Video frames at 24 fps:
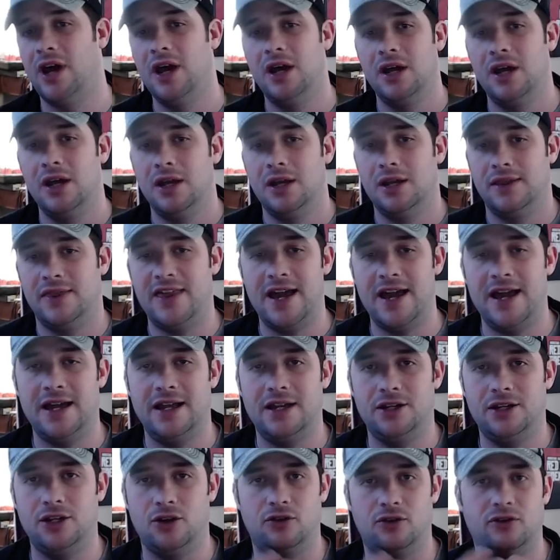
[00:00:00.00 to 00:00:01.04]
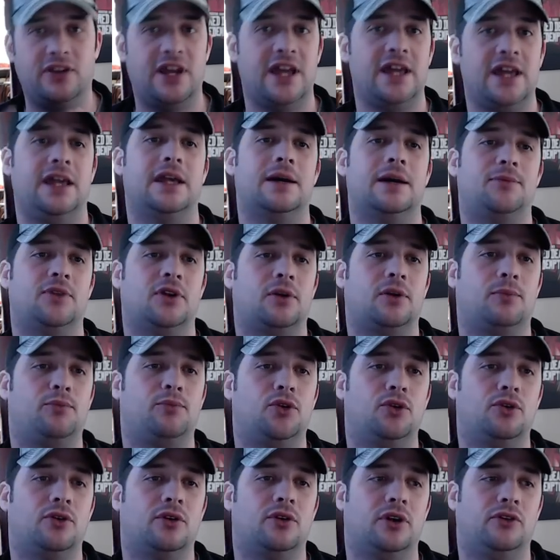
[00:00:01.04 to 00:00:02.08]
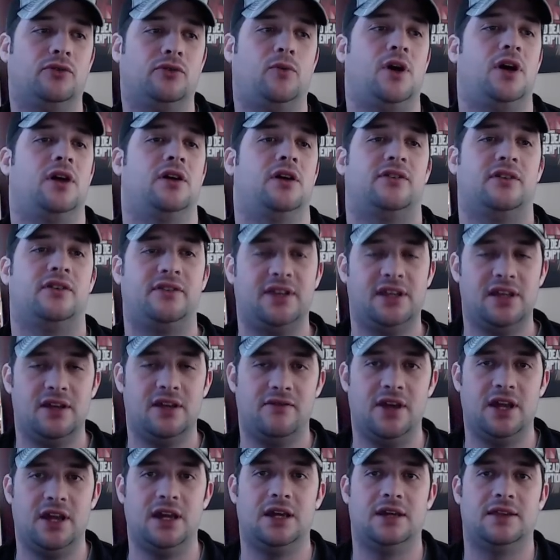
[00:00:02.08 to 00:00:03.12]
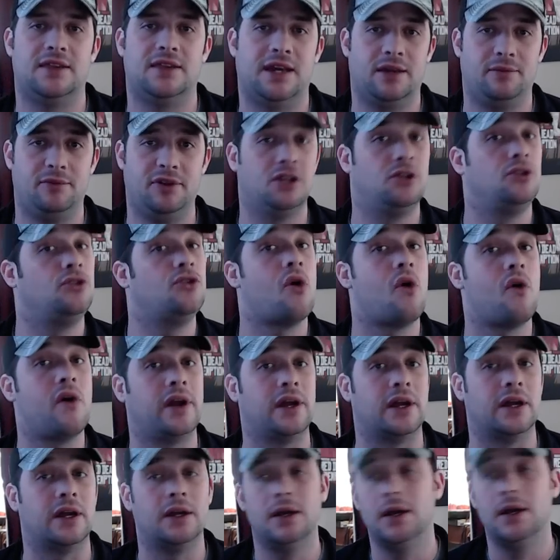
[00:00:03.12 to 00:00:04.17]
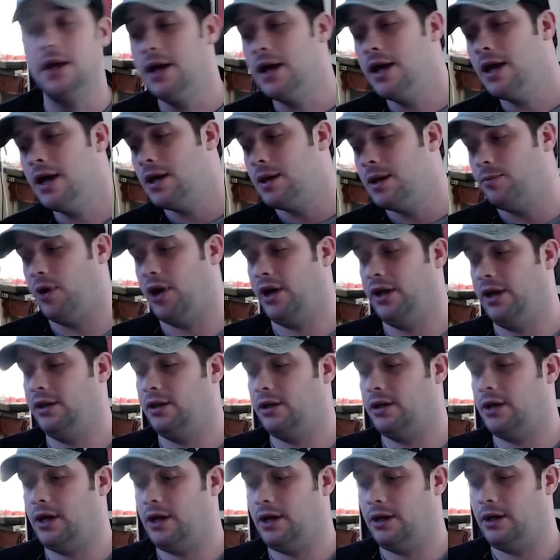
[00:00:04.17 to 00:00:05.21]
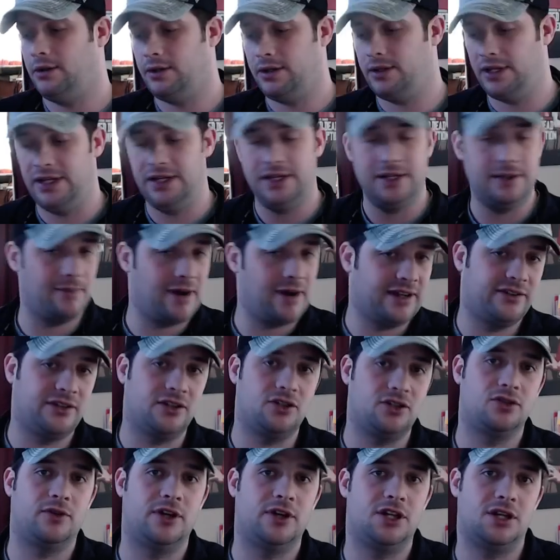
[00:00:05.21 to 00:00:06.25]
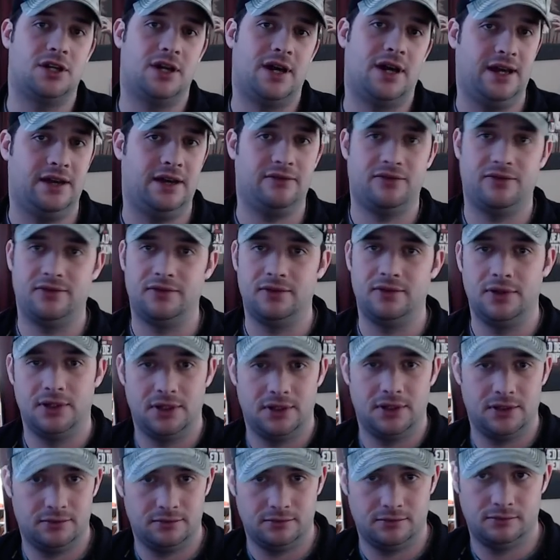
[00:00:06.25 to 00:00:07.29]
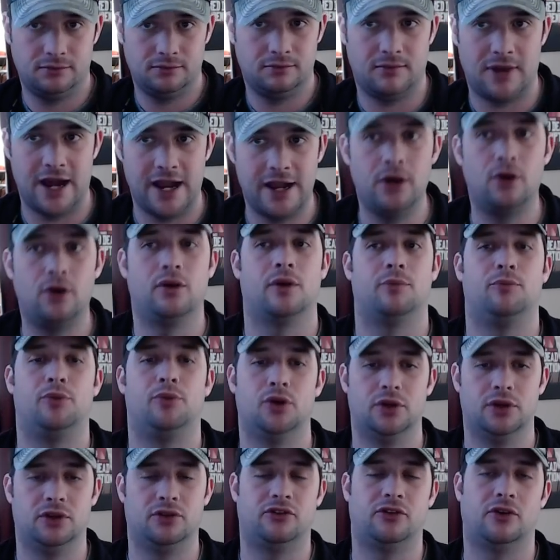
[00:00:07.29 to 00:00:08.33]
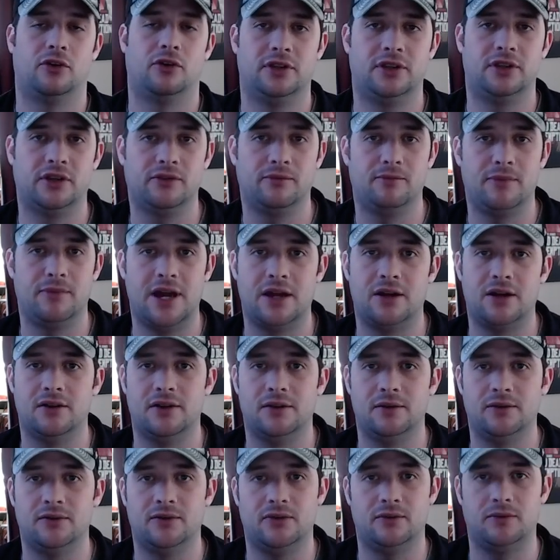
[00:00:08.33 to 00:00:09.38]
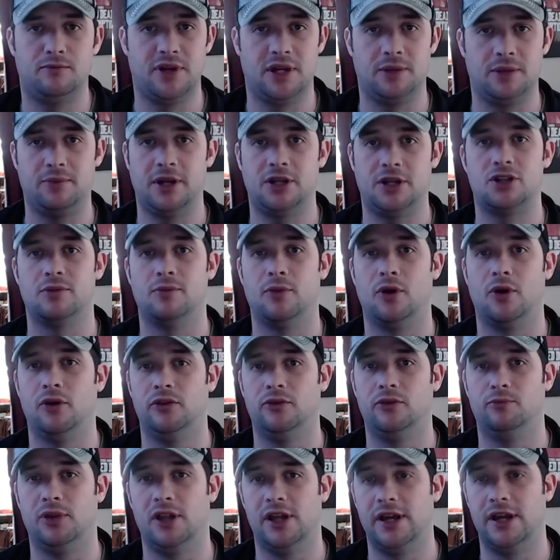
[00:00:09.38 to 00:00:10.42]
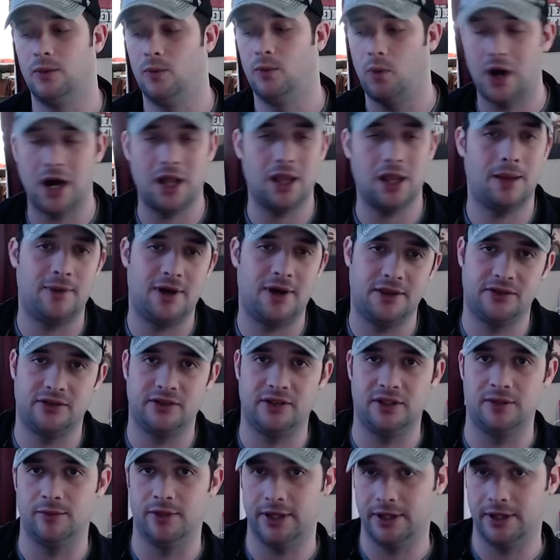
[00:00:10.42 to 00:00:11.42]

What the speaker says: then you're taking up the computer as well as the TV, and that can be annoying. But in my situation, I have my own computer, so it doesn't matter. The big picture mode is playing while I'm on the Steam Link.